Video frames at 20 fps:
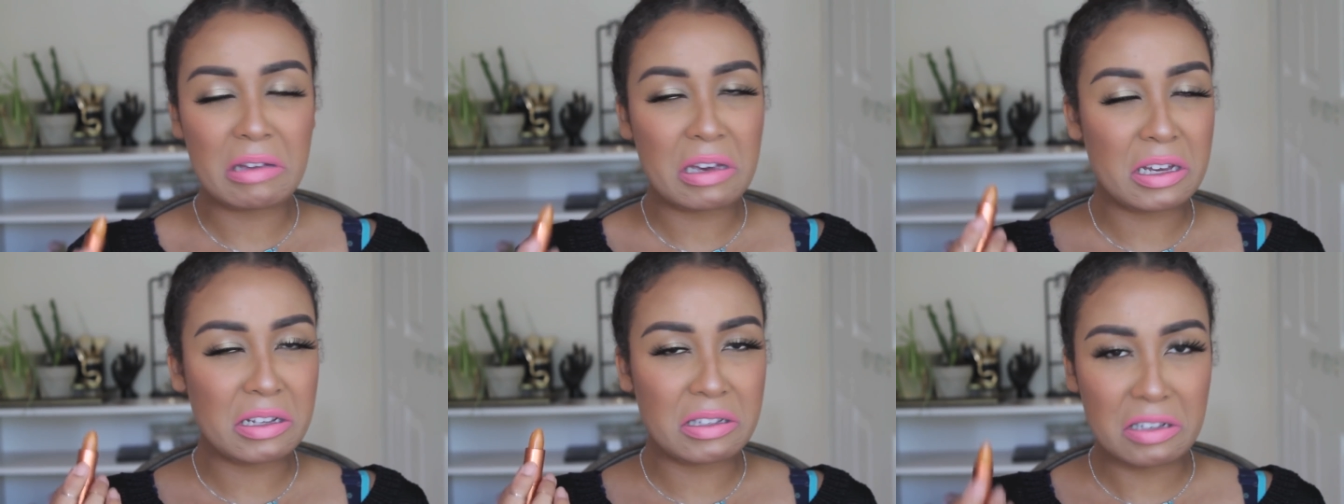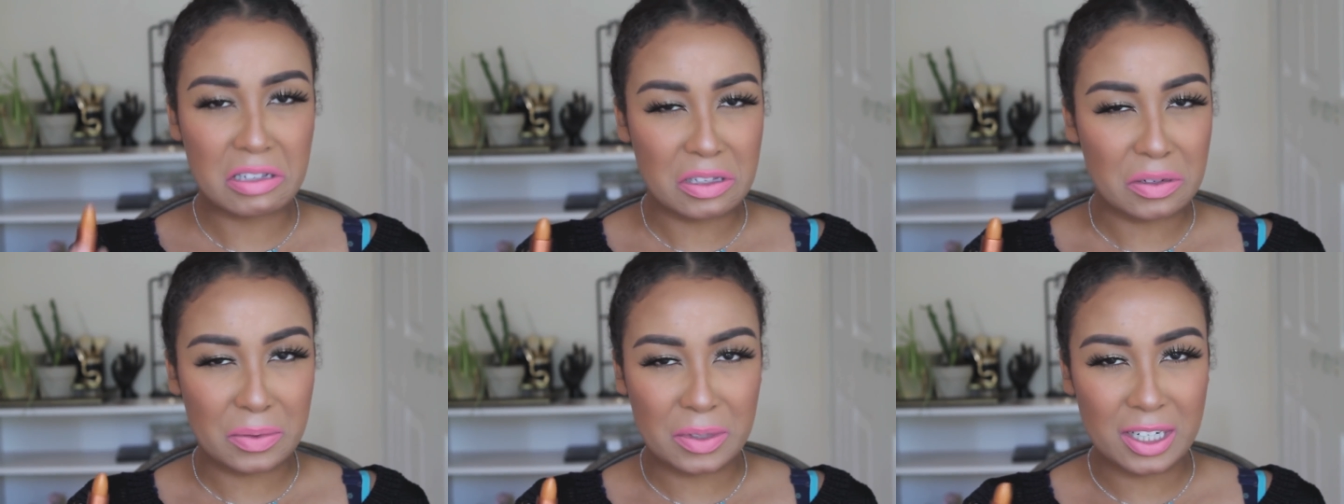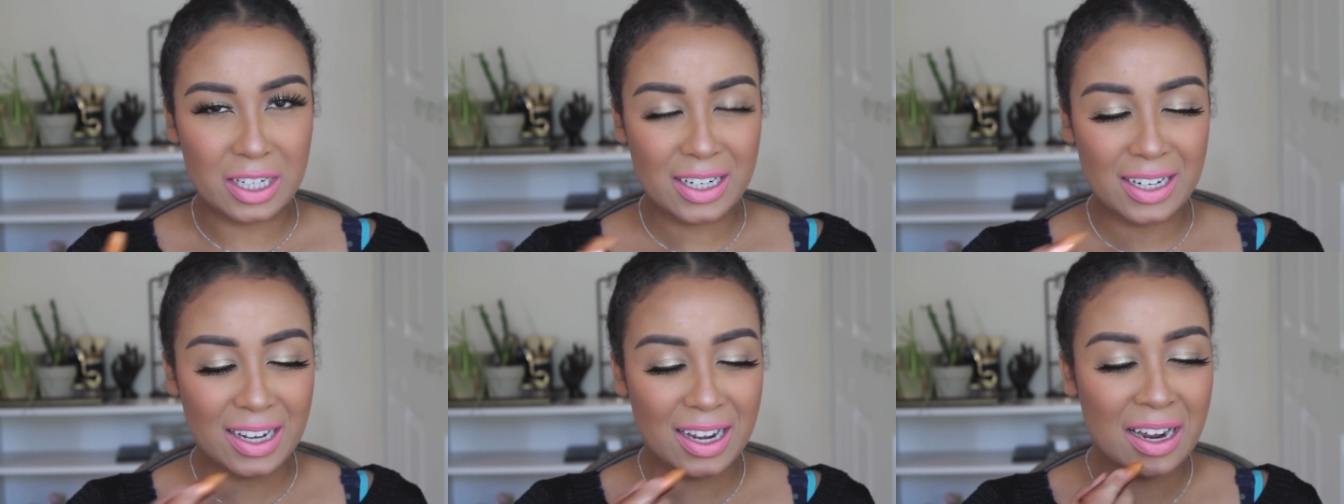it doesn't
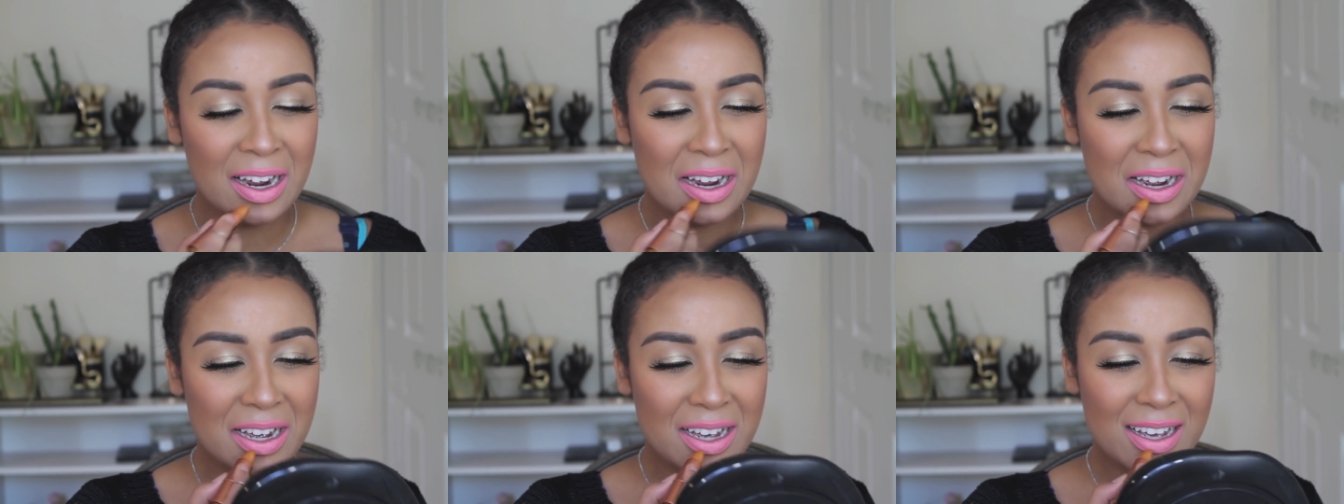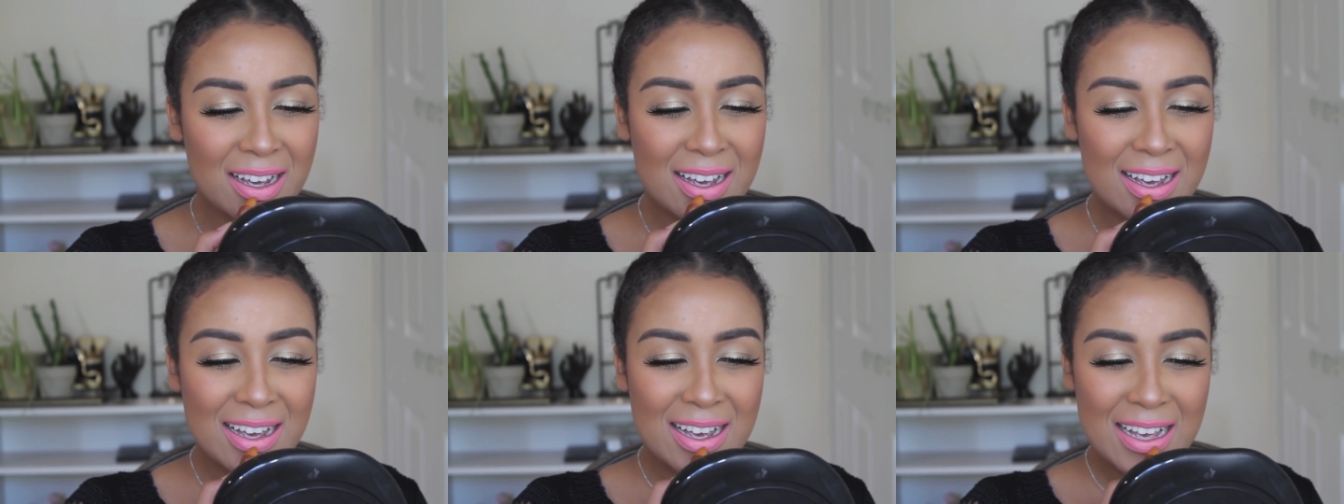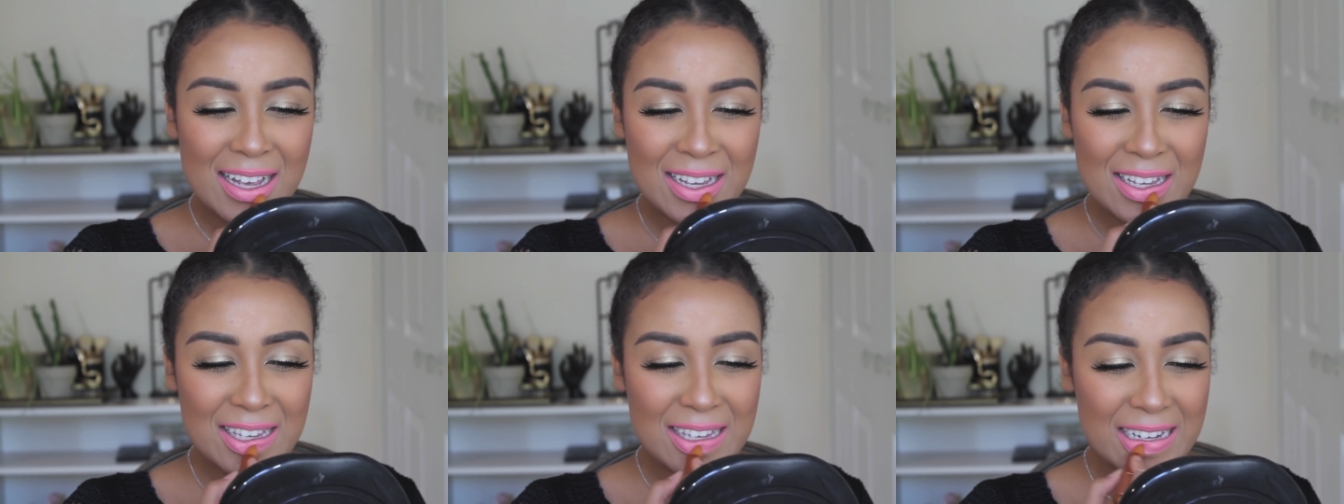work.
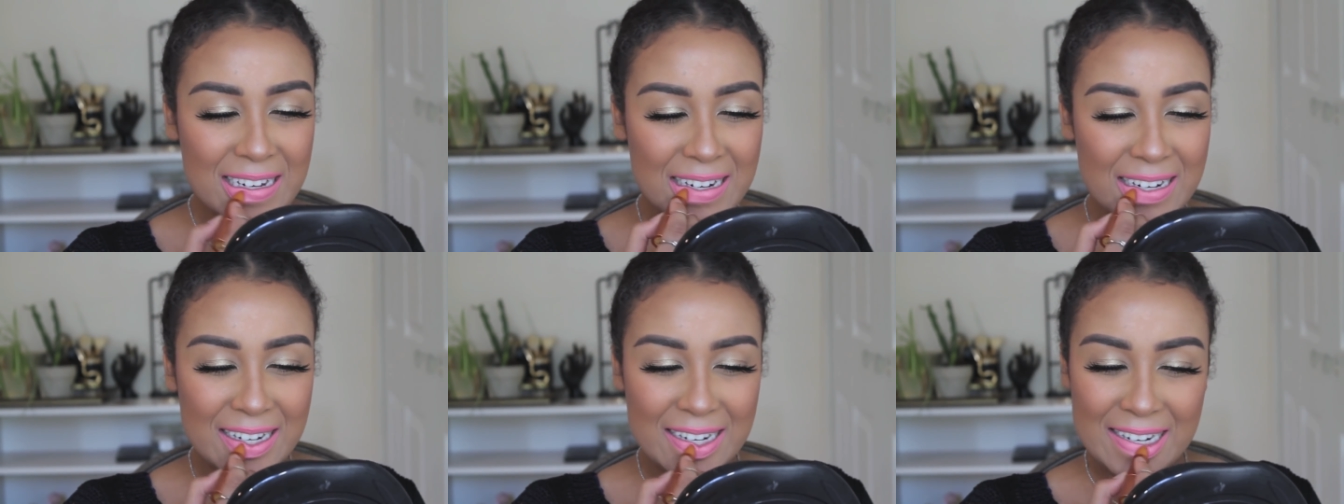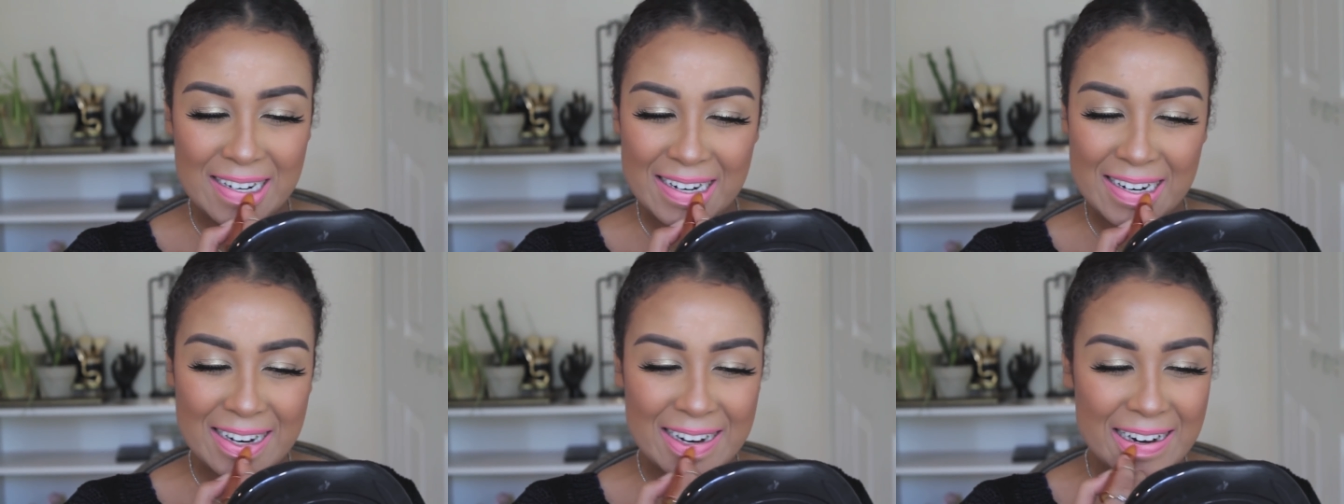So